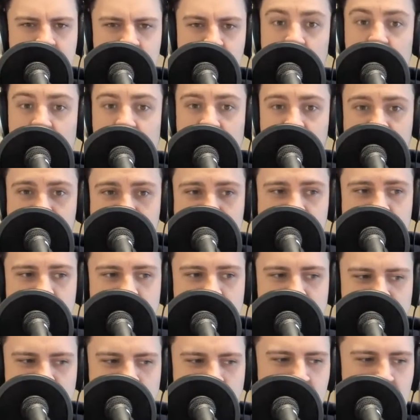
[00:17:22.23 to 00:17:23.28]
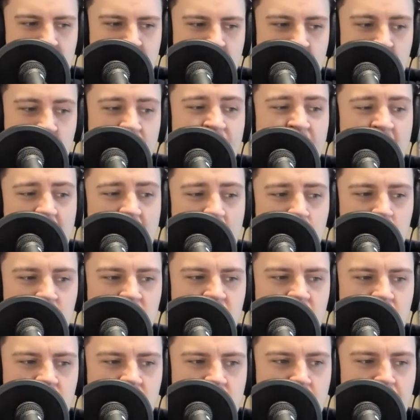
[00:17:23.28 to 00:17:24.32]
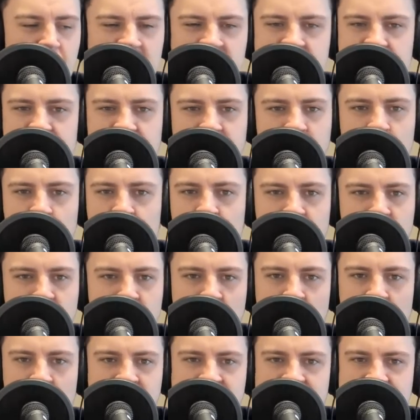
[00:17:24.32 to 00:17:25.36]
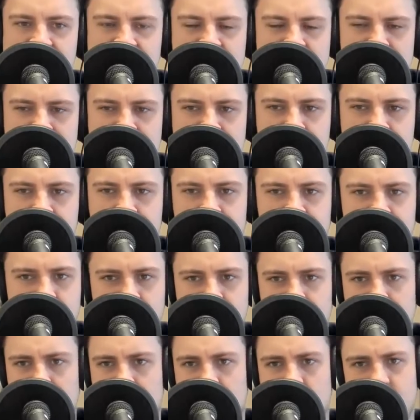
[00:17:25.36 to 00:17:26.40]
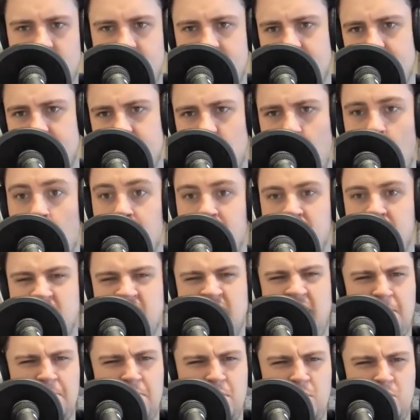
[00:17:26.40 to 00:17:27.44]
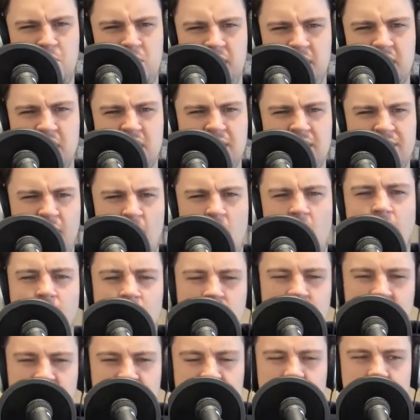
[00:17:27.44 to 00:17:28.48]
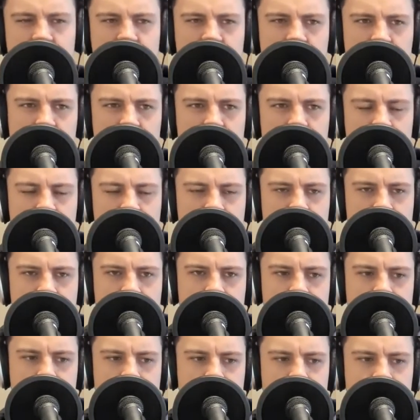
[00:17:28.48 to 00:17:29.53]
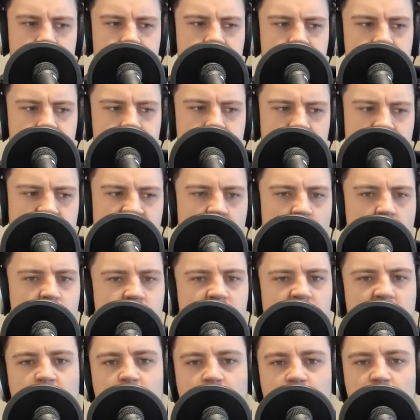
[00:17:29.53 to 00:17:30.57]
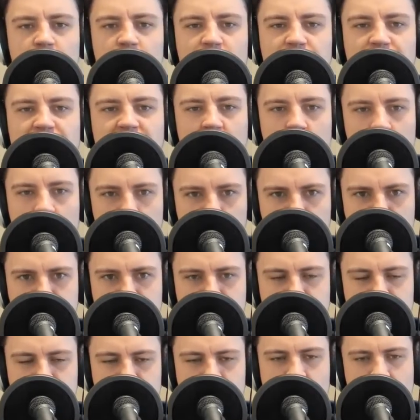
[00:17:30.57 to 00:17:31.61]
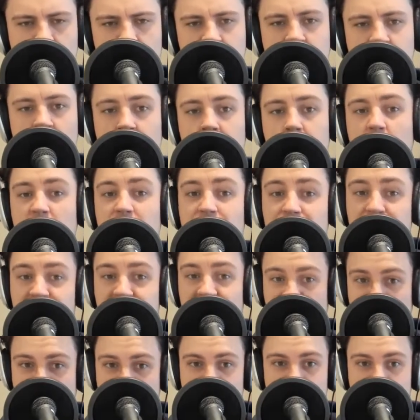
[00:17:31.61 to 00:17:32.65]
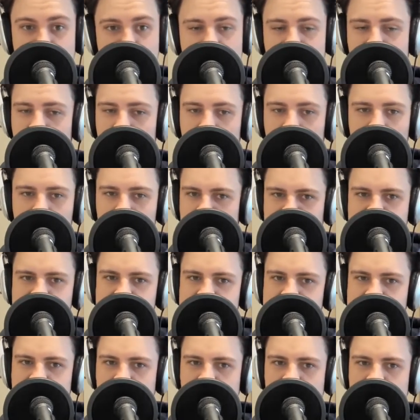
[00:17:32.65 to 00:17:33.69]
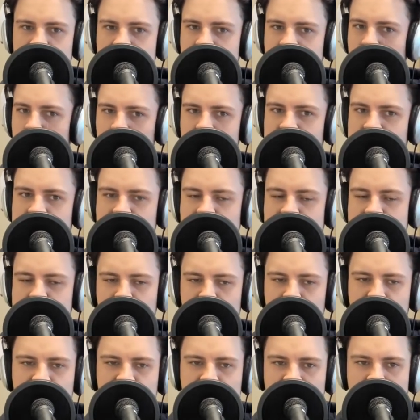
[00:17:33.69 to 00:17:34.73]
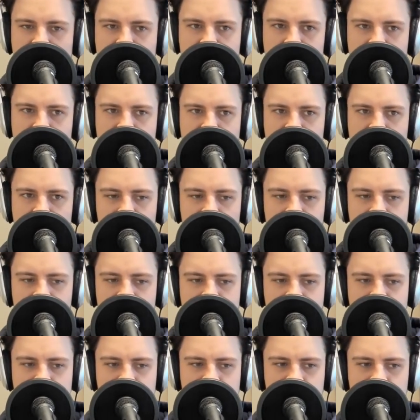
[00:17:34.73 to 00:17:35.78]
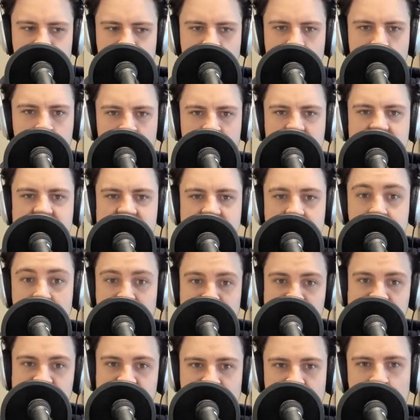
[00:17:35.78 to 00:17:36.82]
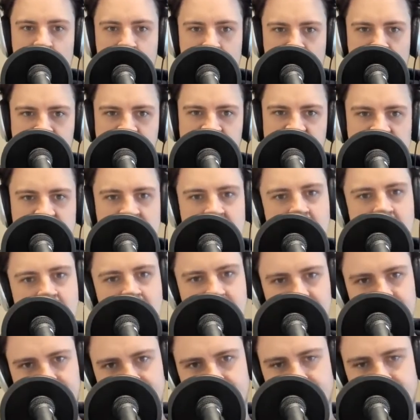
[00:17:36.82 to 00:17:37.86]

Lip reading: 12 Years a Slave came out, and that was the best film I'd seen up to that point, as far as an overall film. Not my favourite film necessarily. I wouldn't say it's my favourite film, but it's the best film I've seen